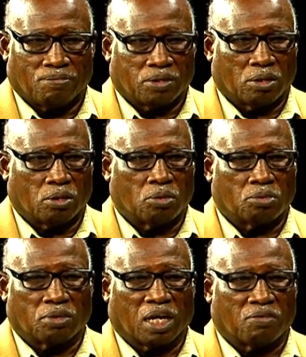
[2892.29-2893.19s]
to
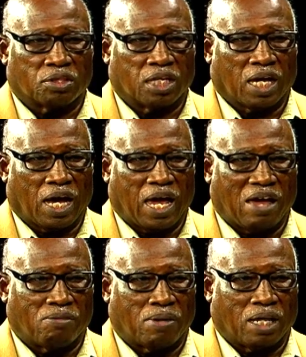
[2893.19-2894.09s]
owe everything I
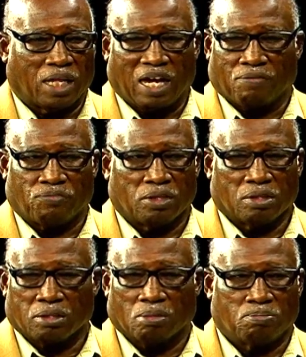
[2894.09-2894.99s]
have in my life
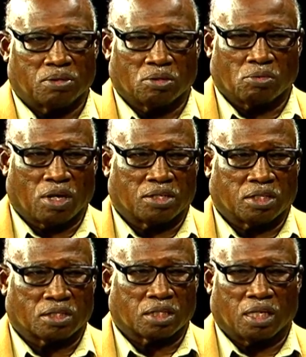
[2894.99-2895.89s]
to
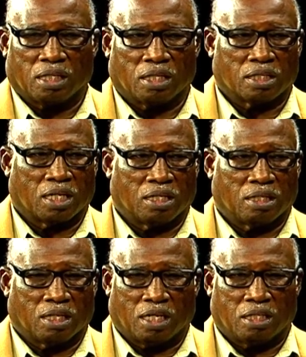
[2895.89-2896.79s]
Rochester
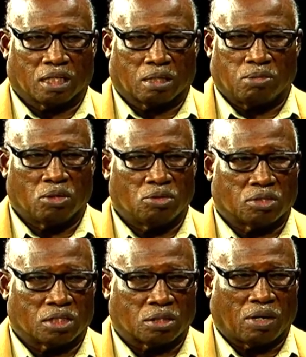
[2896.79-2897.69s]
and the
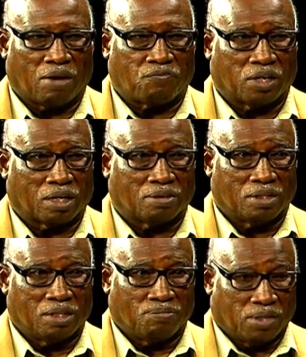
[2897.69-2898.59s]
community. So I figure
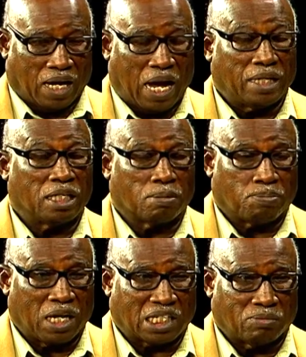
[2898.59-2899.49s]
I need to
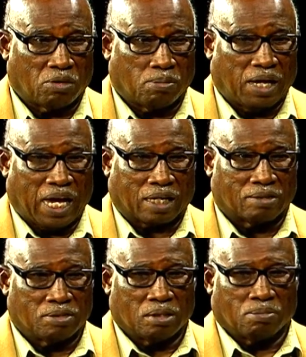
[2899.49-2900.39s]
pay some of it back.
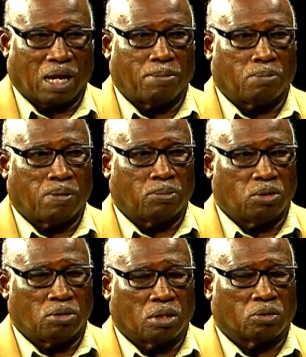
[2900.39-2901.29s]
But how many people do
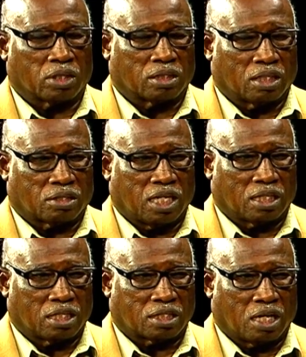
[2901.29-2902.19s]
you know that think
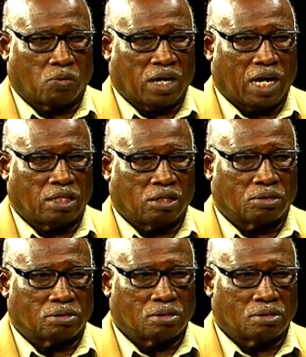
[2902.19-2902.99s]
the same way I do?